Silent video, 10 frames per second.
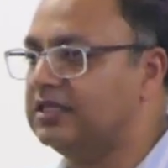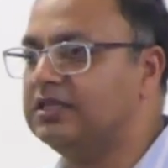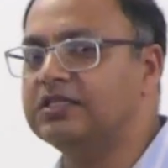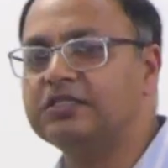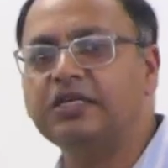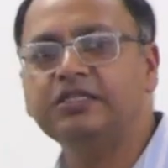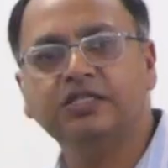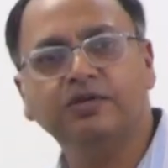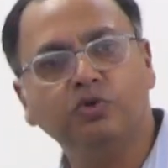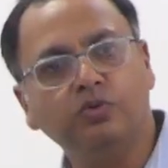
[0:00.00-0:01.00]
synthesize
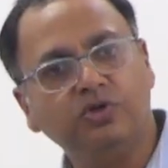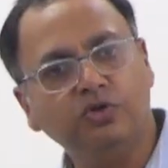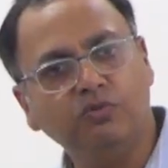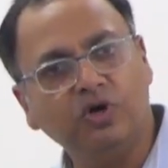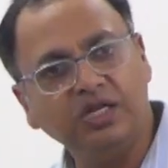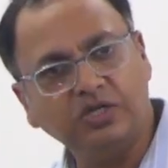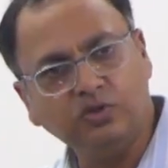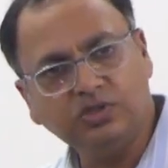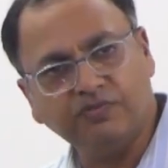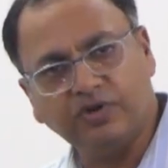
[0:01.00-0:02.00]
the new
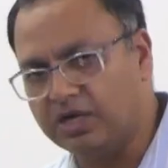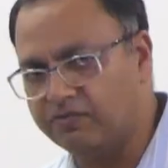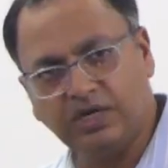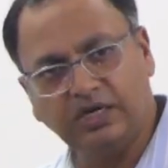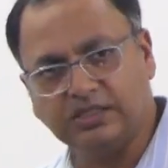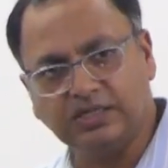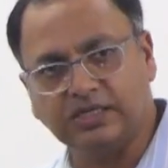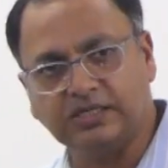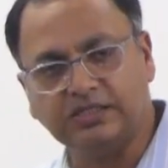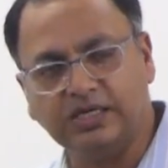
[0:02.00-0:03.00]
molecules wherever it is
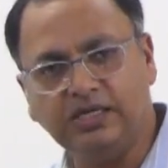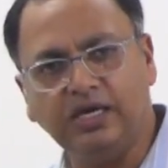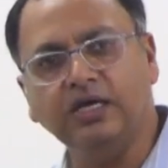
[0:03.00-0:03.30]
necessary.